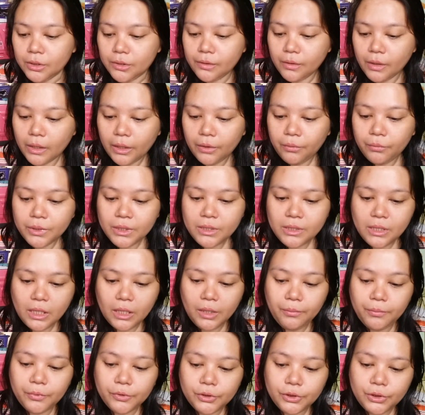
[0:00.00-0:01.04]
So I was
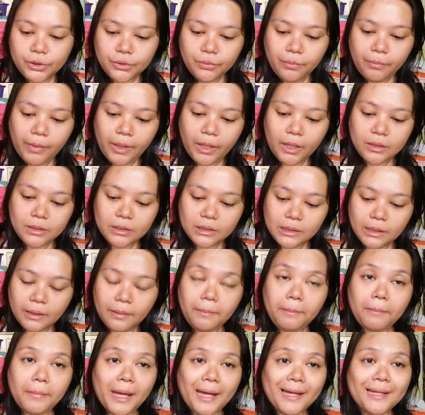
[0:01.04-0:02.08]
able to make
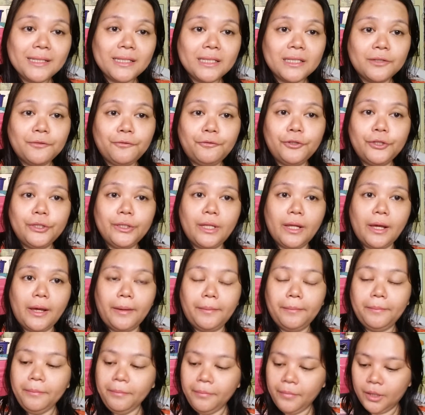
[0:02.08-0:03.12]
some masks for
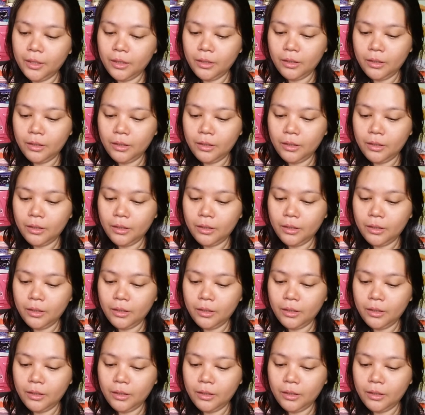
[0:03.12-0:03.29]
them.